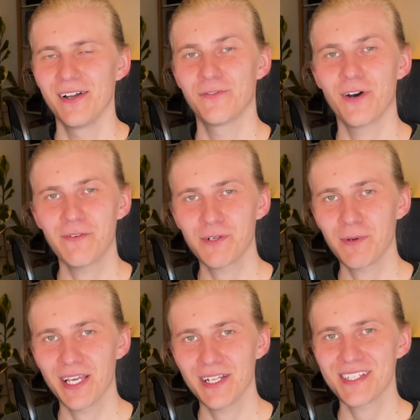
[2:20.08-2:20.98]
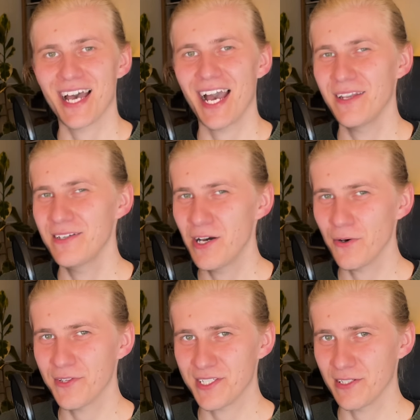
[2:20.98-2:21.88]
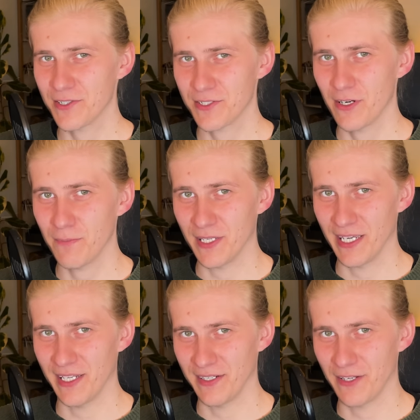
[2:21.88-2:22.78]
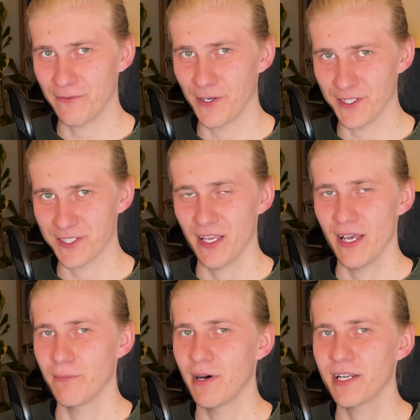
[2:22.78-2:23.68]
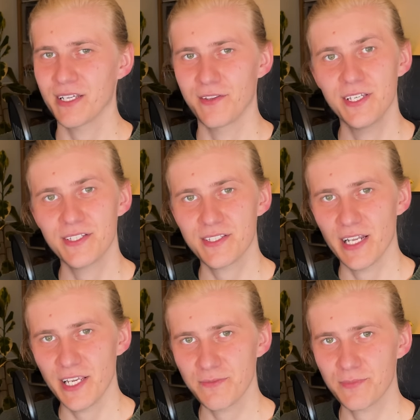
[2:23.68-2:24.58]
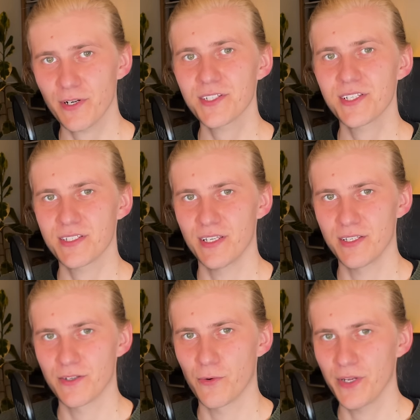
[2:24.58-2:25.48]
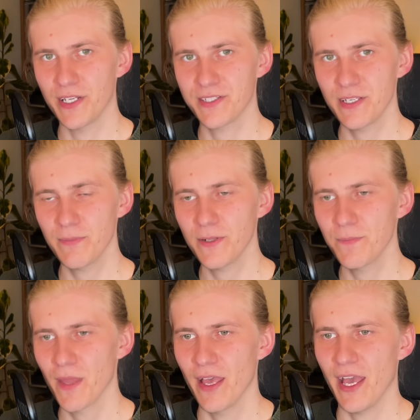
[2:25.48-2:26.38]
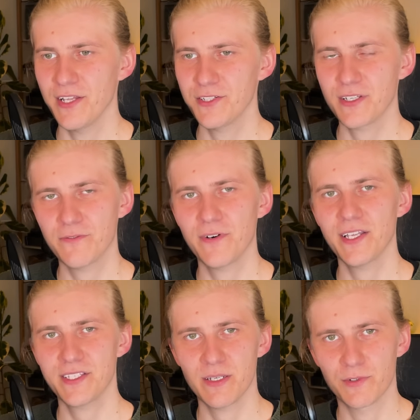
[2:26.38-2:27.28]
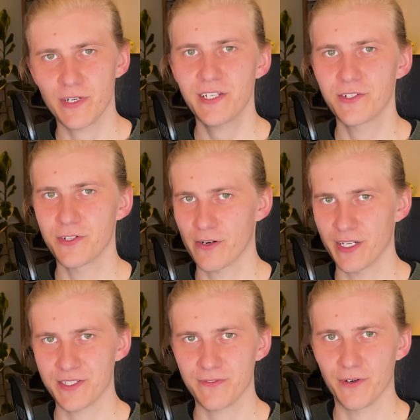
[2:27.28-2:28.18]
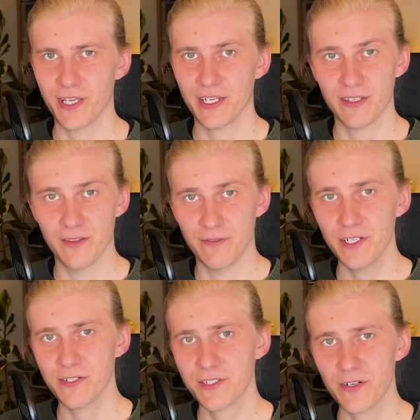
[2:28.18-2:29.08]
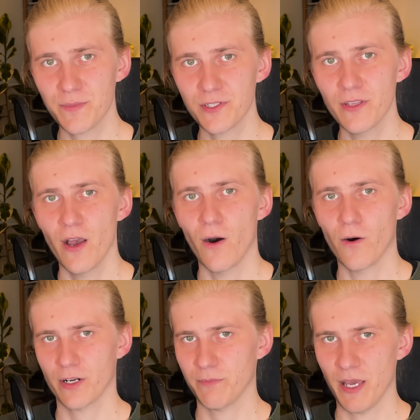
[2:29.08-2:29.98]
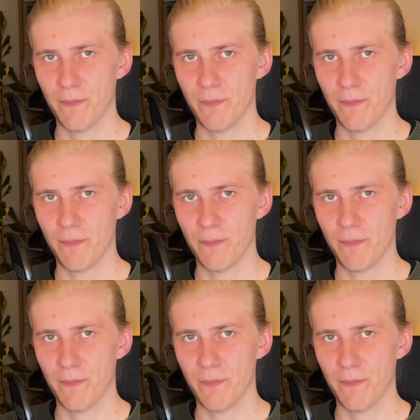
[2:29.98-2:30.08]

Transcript: For everyone else, I know this looks complicated at first, but the installation process is really simple and you can find some great tutorials for that in the video description or on my